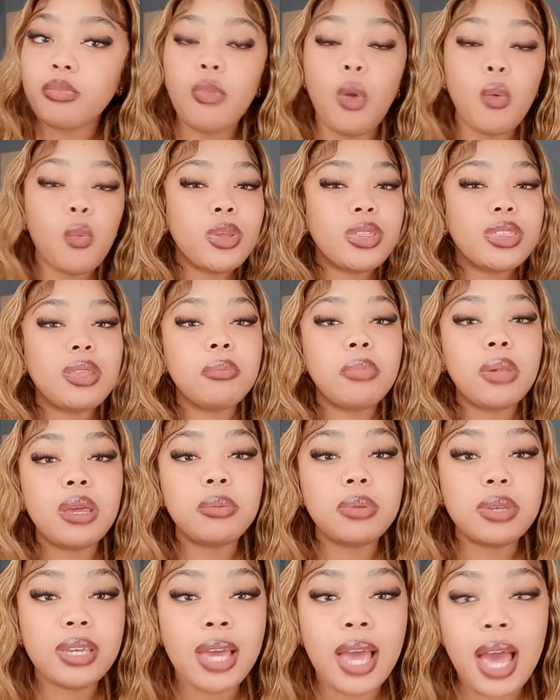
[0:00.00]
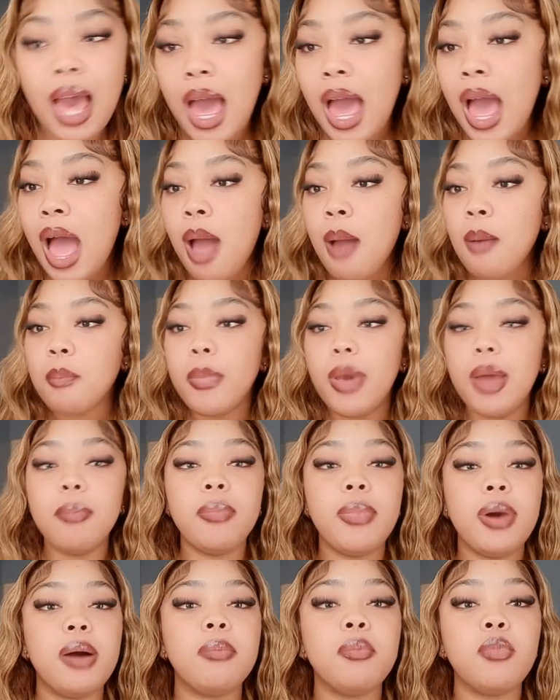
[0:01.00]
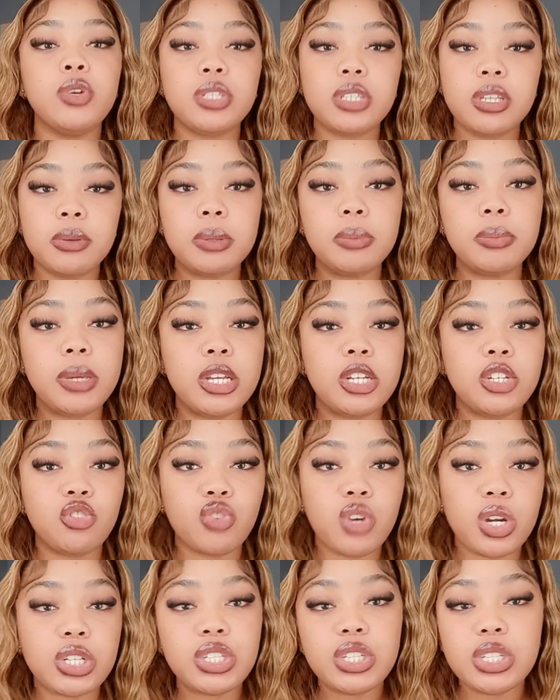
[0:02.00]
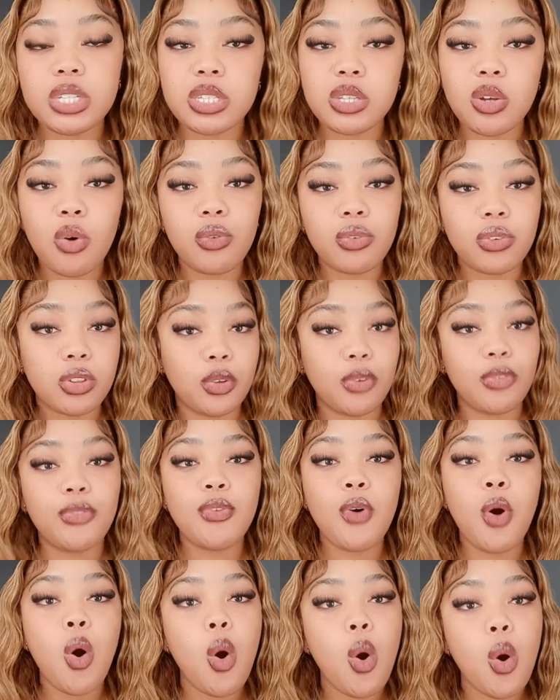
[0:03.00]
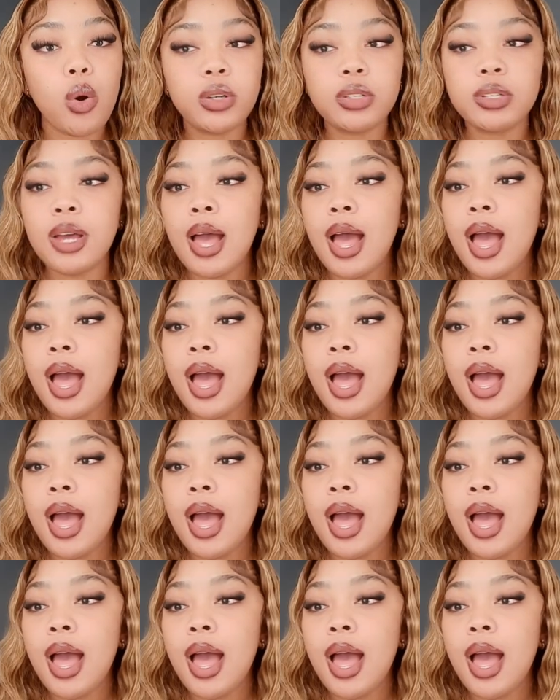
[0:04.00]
With the baby. My mom was giving me instructions over the phone.